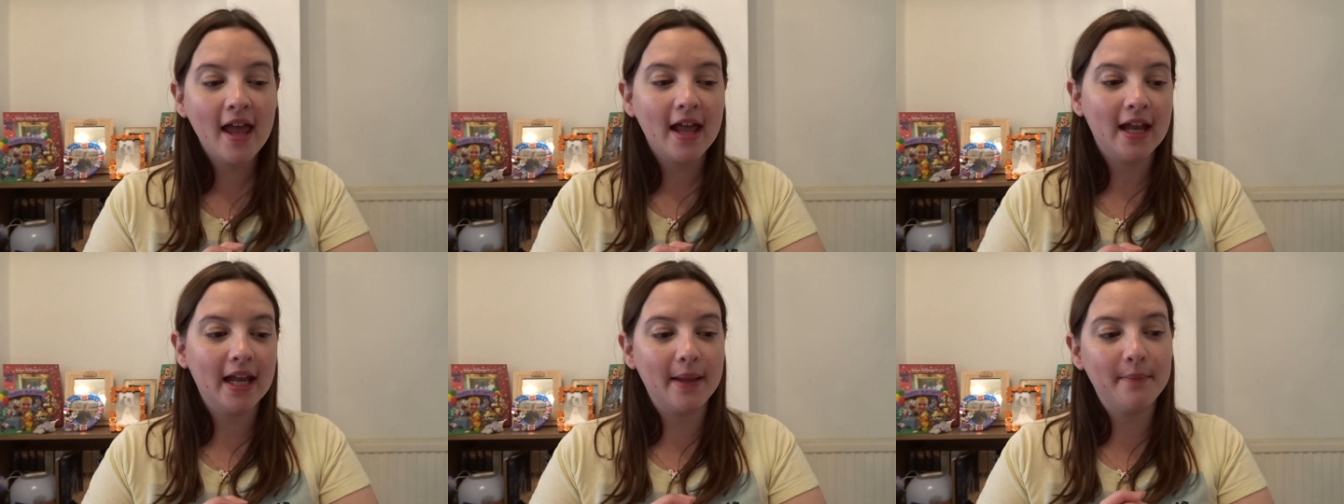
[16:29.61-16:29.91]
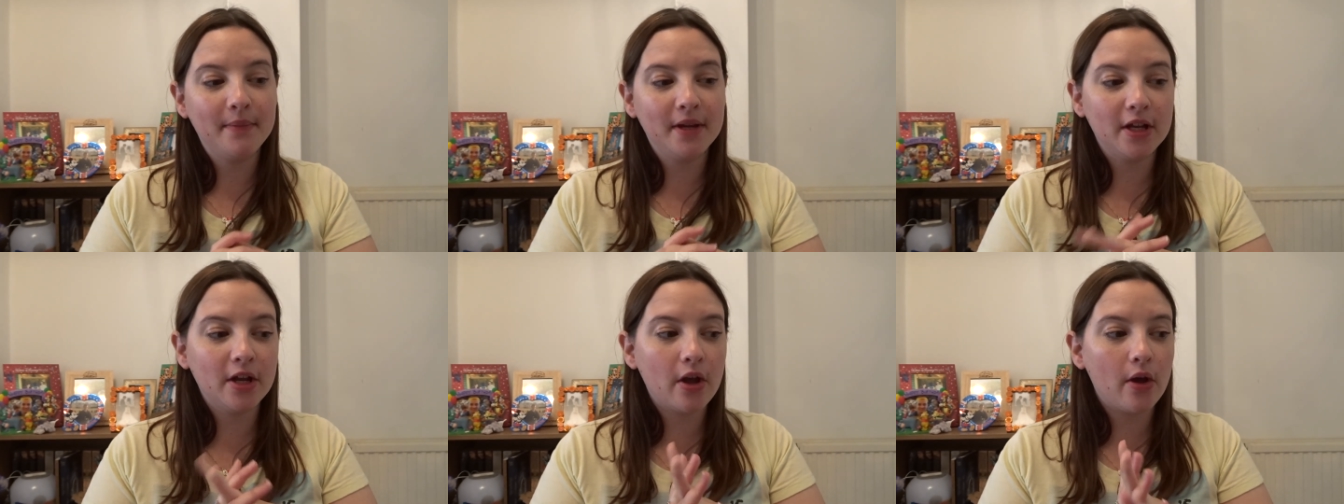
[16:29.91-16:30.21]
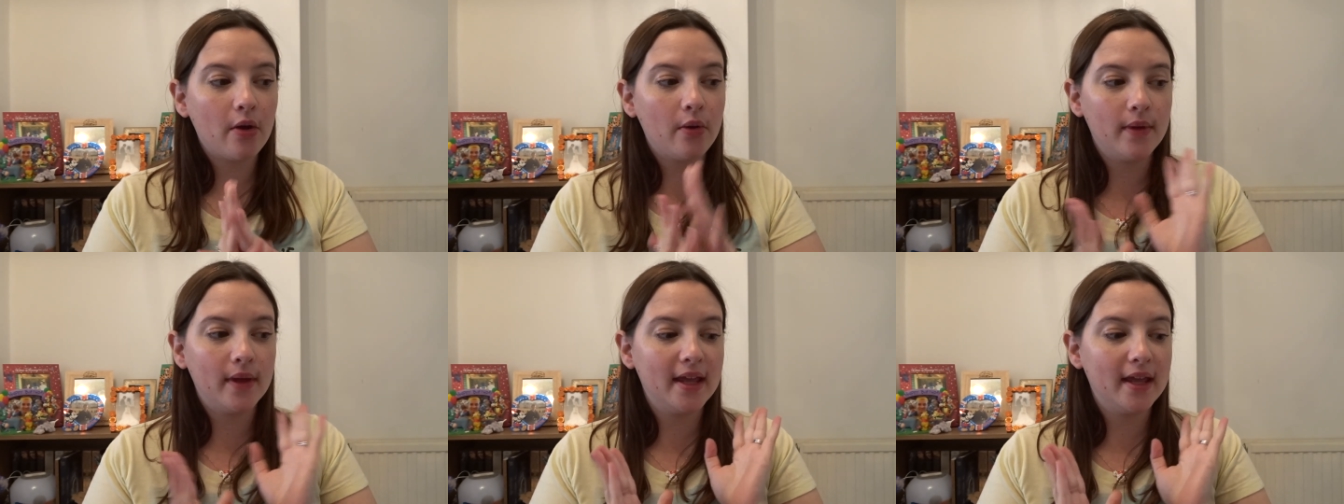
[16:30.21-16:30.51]
Let me
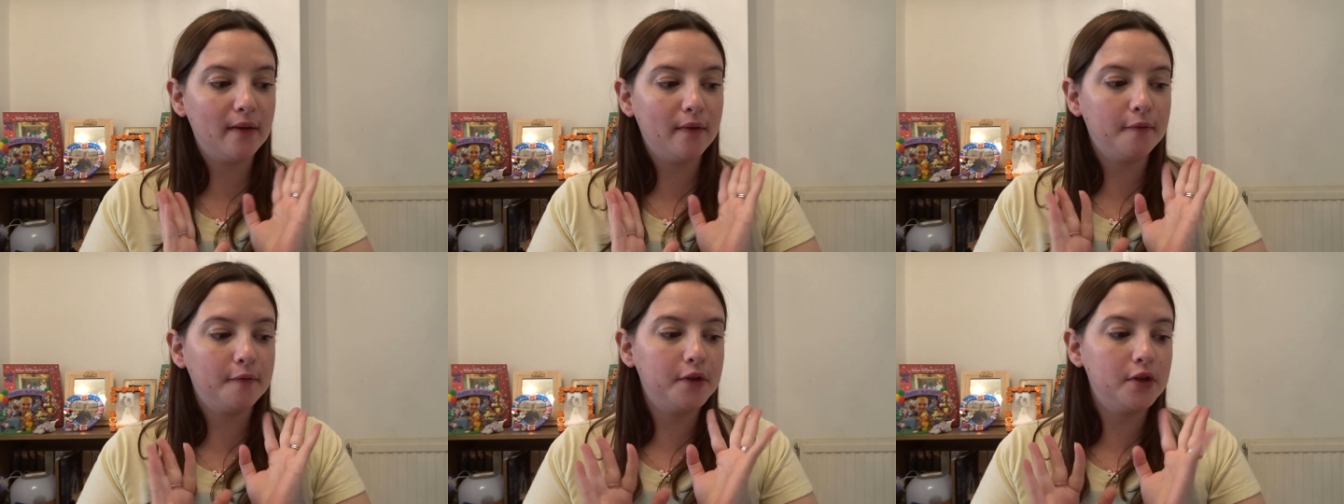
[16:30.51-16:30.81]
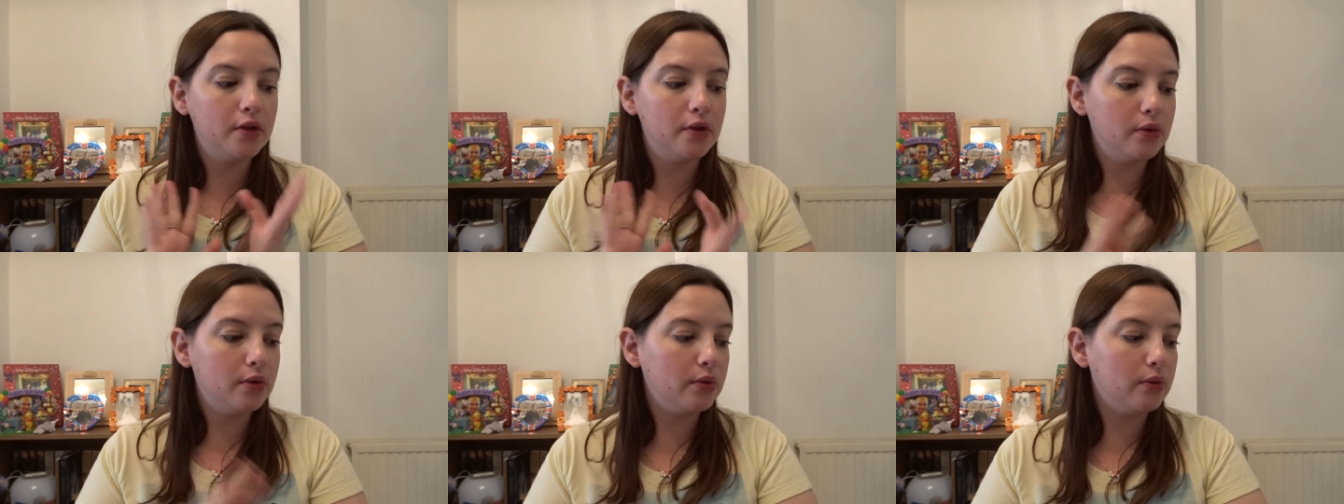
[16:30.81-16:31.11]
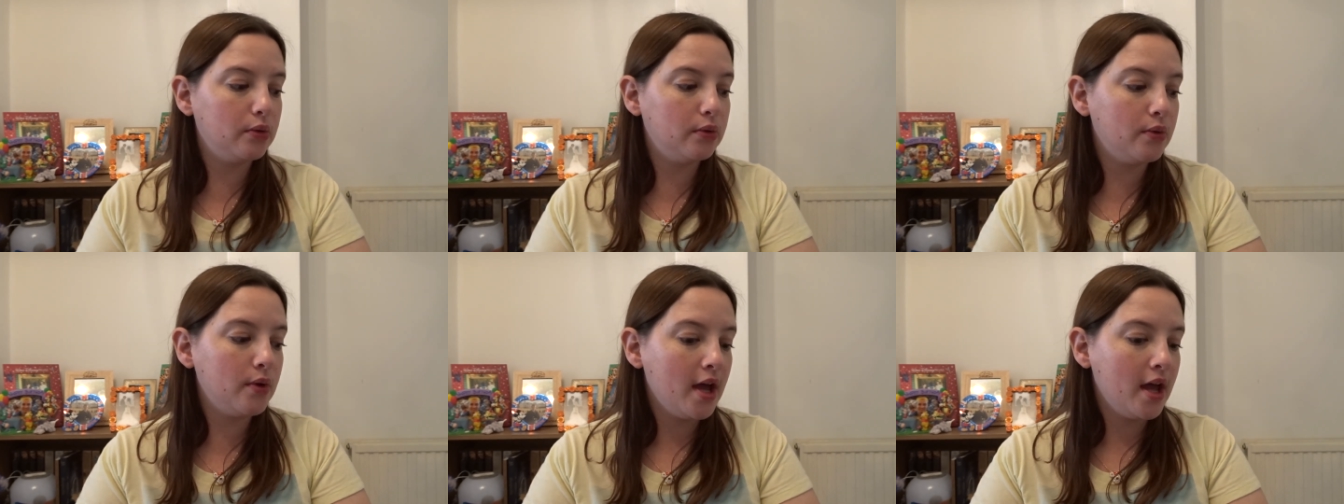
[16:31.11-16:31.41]
know if
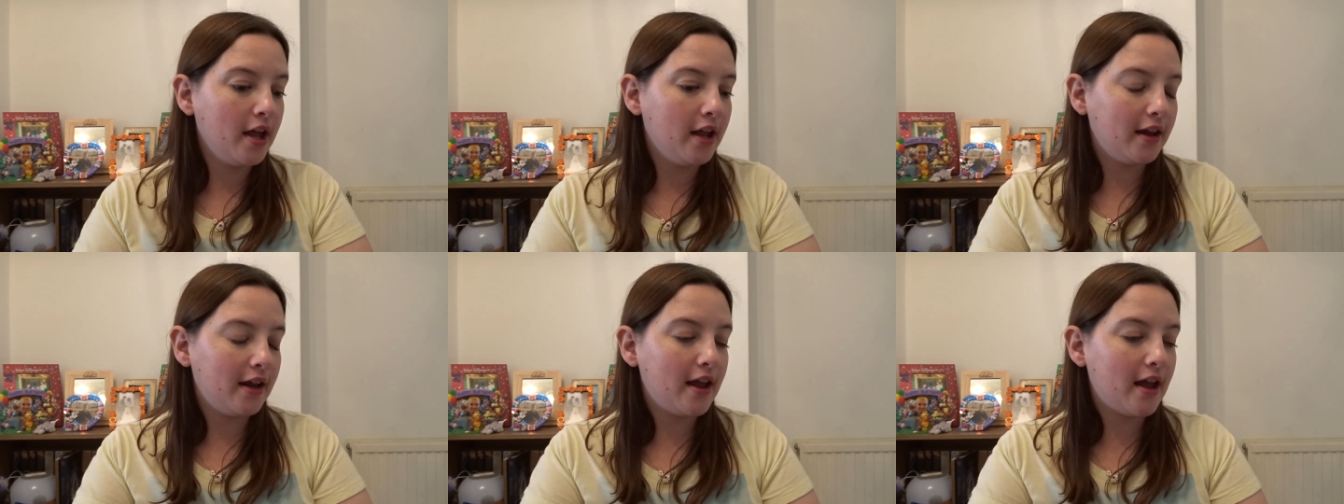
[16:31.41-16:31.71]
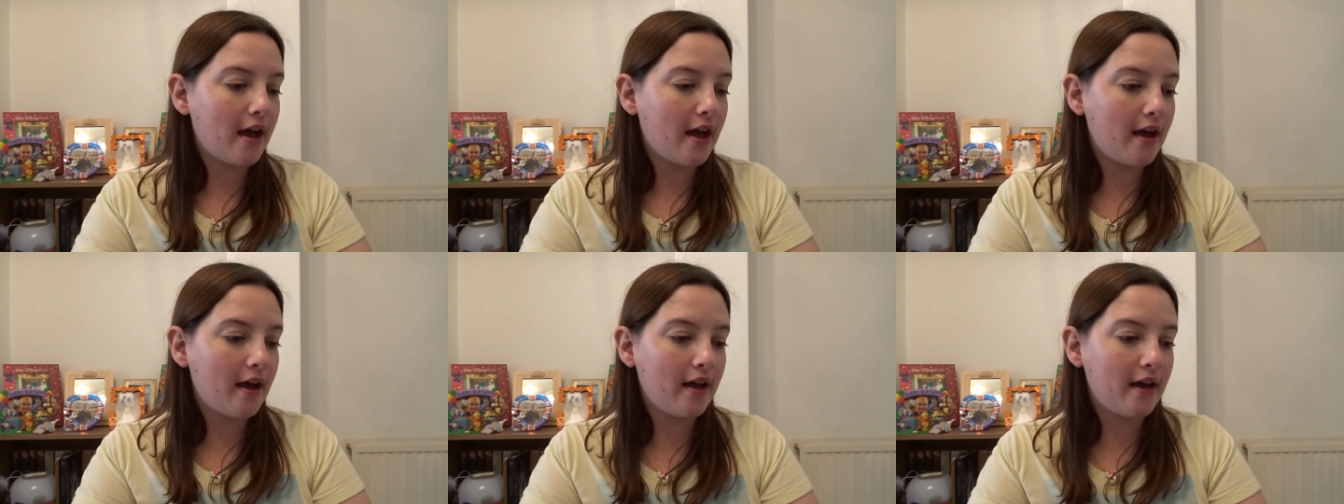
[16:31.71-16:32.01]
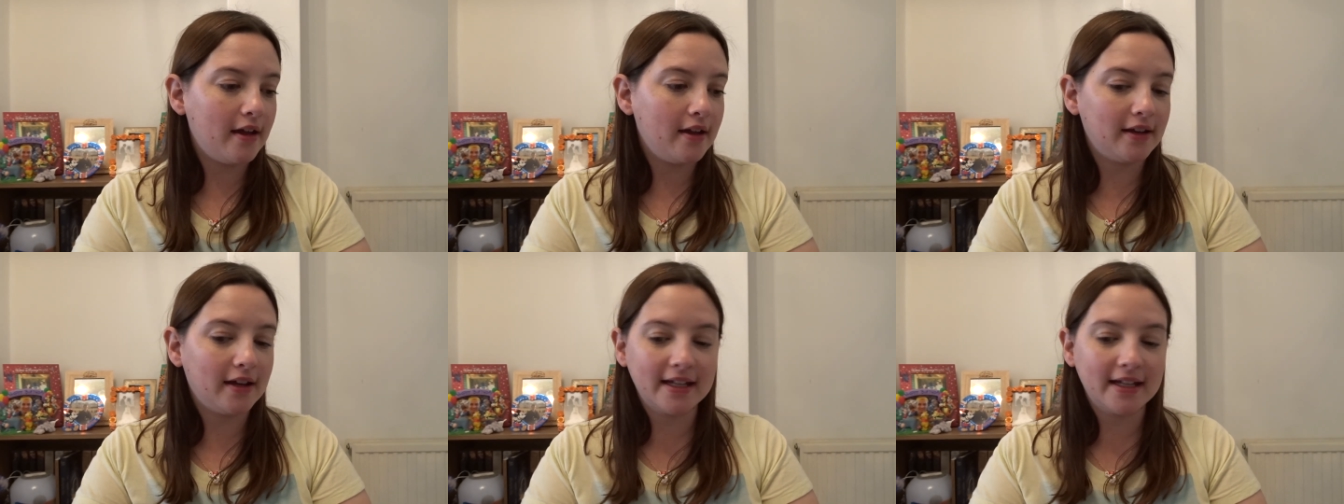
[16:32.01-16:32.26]
you uh,